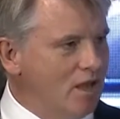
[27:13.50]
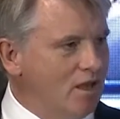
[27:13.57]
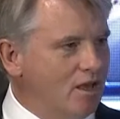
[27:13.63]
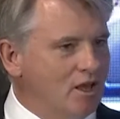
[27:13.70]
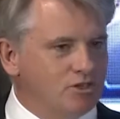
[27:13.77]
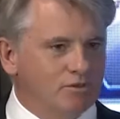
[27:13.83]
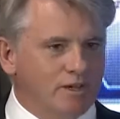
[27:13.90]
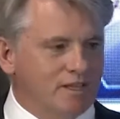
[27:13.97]

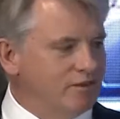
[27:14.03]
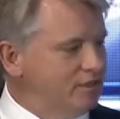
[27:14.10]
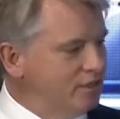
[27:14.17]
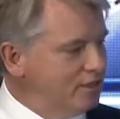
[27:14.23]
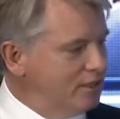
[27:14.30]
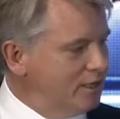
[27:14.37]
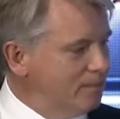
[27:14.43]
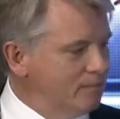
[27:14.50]
So I
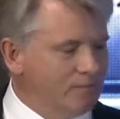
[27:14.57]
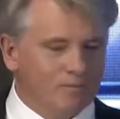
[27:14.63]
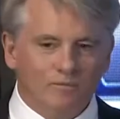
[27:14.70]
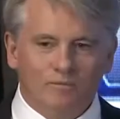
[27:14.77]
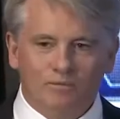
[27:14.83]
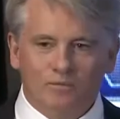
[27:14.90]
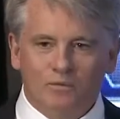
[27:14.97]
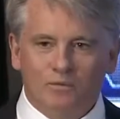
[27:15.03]
think
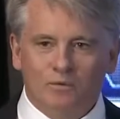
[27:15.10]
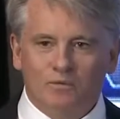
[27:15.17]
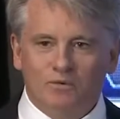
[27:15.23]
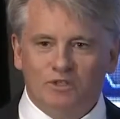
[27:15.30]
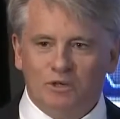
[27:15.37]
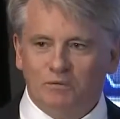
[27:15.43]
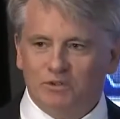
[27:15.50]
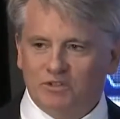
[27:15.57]
we're
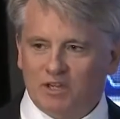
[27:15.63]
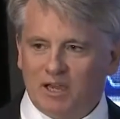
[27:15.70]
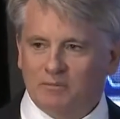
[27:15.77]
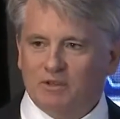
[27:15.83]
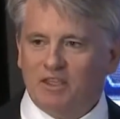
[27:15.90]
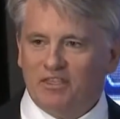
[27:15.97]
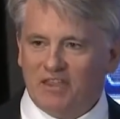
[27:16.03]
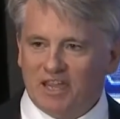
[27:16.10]
done with time.
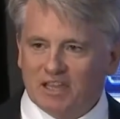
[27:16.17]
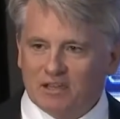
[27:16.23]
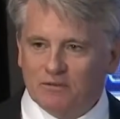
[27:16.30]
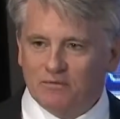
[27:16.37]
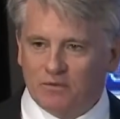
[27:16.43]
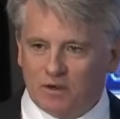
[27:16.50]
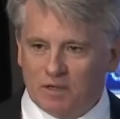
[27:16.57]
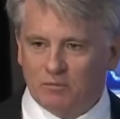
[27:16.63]
Thank you
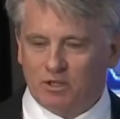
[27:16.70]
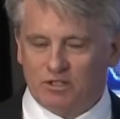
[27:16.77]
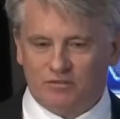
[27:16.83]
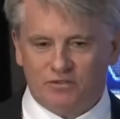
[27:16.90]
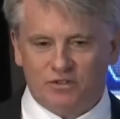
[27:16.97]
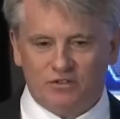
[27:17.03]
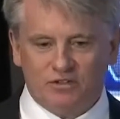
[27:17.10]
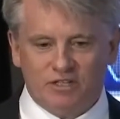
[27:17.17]
very much
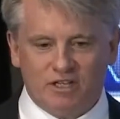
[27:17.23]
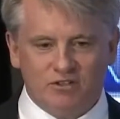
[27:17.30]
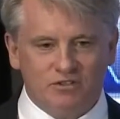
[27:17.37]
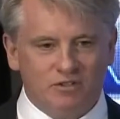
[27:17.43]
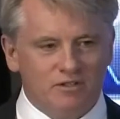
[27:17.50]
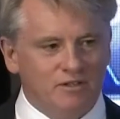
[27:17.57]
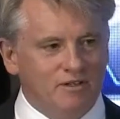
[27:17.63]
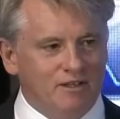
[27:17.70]
for your
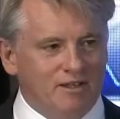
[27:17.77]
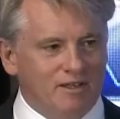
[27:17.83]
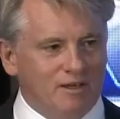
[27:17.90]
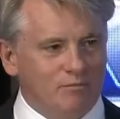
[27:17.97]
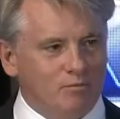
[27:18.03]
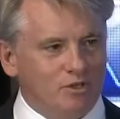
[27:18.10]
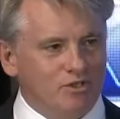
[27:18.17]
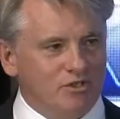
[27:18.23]
attention.
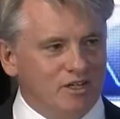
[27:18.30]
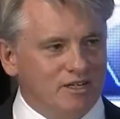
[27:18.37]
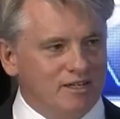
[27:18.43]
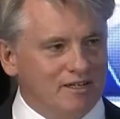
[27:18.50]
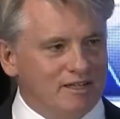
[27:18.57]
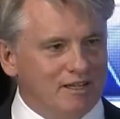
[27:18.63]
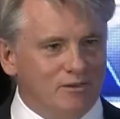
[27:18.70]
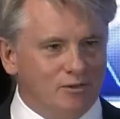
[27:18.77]
Appreciate
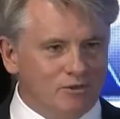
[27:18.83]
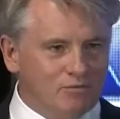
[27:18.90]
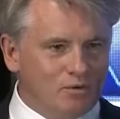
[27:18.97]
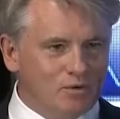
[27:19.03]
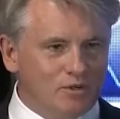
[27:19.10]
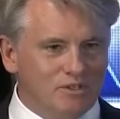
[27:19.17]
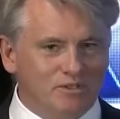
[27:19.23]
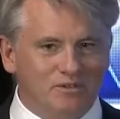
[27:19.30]
it, and look
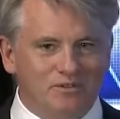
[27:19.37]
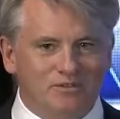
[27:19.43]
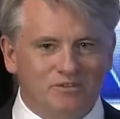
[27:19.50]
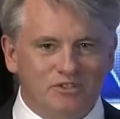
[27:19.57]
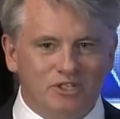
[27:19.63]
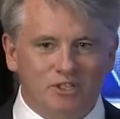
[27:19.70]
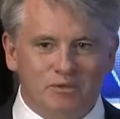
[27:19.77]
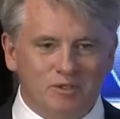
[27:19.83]
forward to
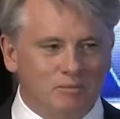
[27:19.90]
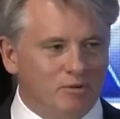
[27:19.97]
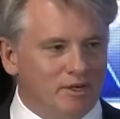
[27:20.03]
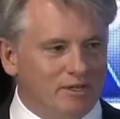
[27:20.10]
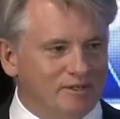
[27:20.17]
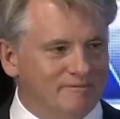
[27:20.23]
seeing you at the break.